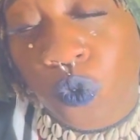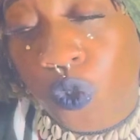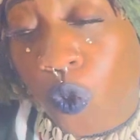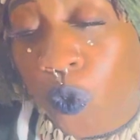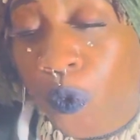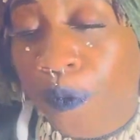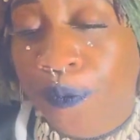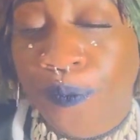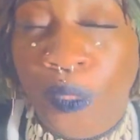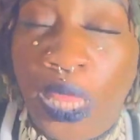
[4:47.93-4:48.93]
So
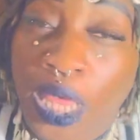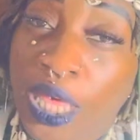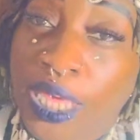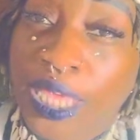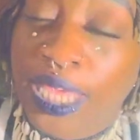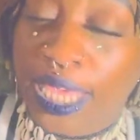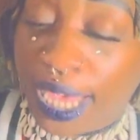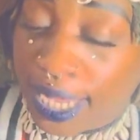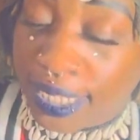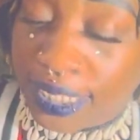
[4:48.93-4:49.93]

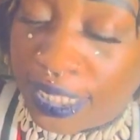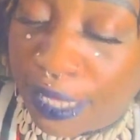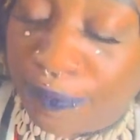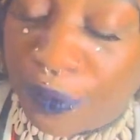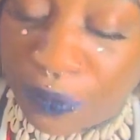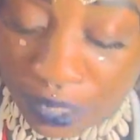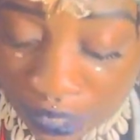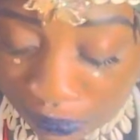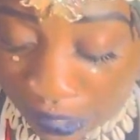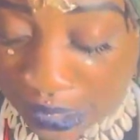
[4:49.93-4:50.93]
yeah, stay
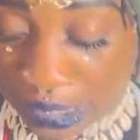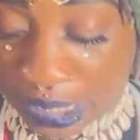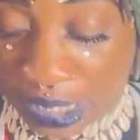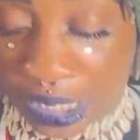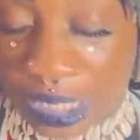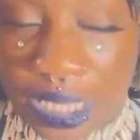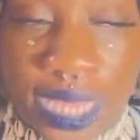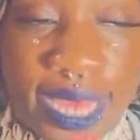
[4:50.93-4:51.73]
focused, my Zia.